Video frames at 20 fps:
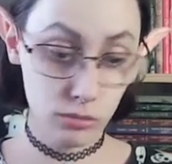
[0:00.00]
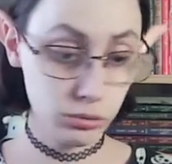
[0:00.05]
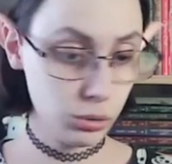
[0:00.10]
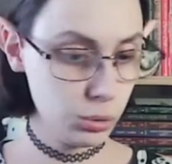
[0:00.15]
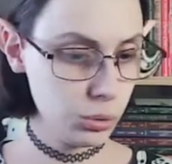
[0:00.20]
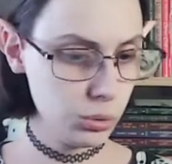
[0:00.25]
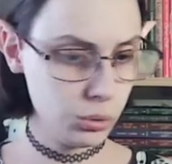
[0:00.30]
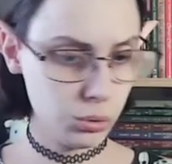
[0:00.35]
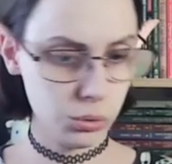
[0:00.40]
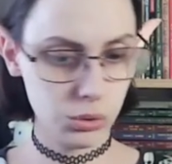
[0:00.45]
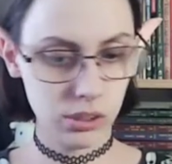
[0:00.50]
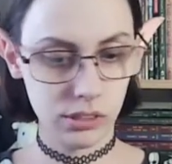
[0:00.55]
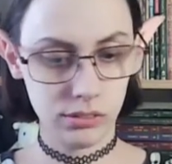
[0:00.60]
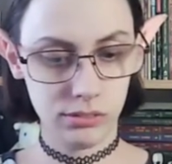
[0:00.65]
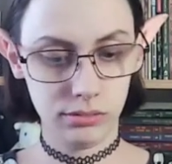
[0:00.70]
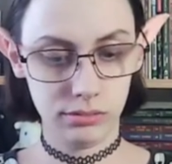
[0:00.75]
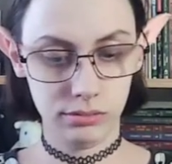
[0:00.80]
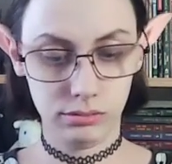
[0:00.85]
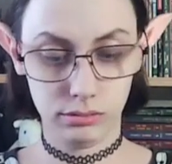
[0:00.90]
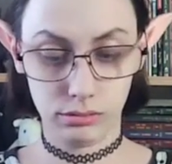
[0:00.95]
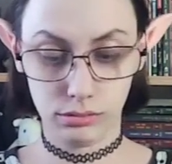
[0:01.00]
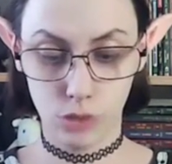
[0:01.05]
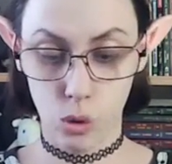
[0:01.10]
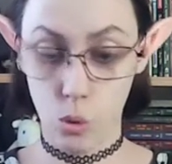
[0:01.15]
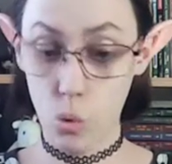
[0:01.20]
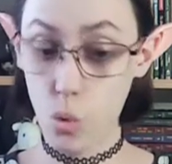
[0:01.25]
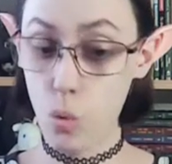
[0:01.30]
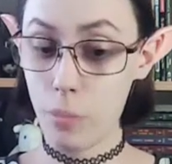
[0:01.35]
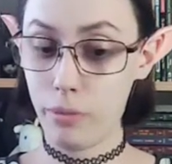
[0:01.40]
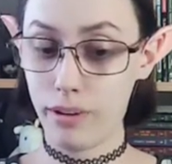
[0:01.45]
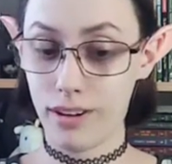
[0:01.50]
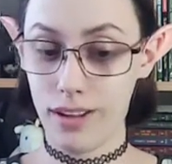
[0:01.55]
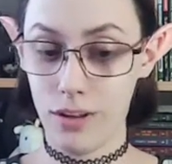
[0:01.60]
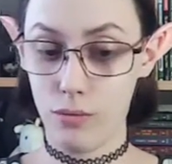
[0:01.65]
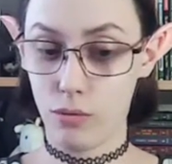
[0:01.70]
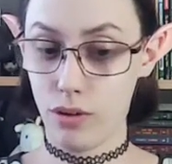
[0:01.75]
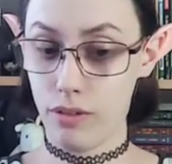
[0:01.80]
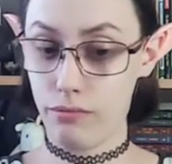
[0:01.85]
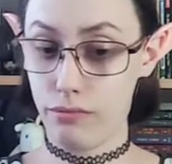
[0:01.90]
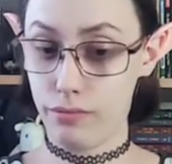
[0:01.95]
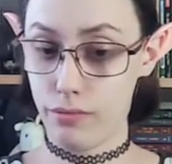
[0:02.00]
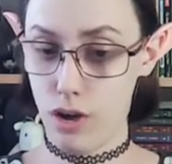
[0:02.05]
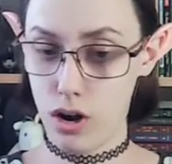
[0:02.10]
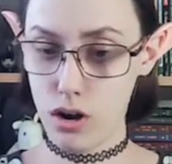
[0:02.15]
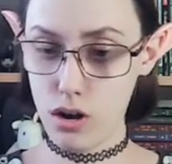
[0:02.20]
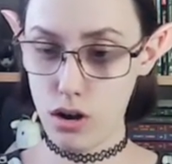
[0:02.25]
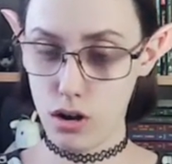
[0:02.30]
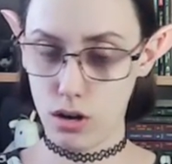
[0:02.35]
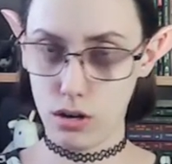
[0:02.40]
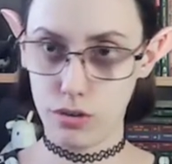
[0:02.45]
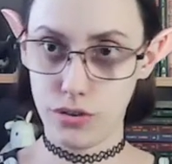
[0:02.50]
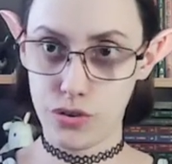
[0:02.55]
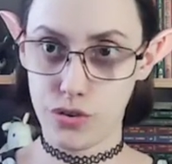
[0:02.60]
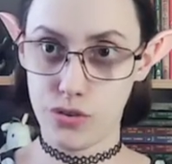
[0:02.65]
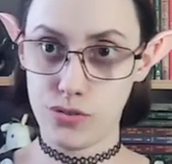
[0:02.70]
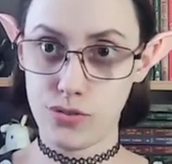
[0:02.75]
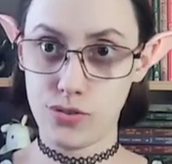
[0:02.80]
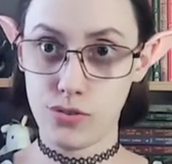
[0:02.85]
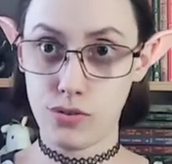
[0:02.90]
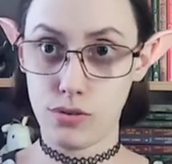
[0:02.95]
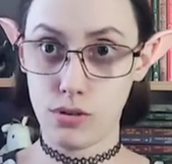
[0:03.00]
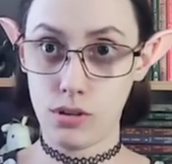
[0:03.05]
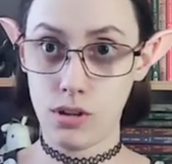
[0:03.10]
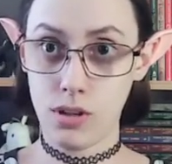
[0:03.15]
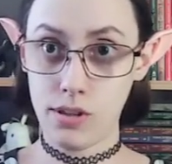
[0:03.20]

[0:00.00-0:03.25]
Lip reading: Ooh. Ooh, but in reversed.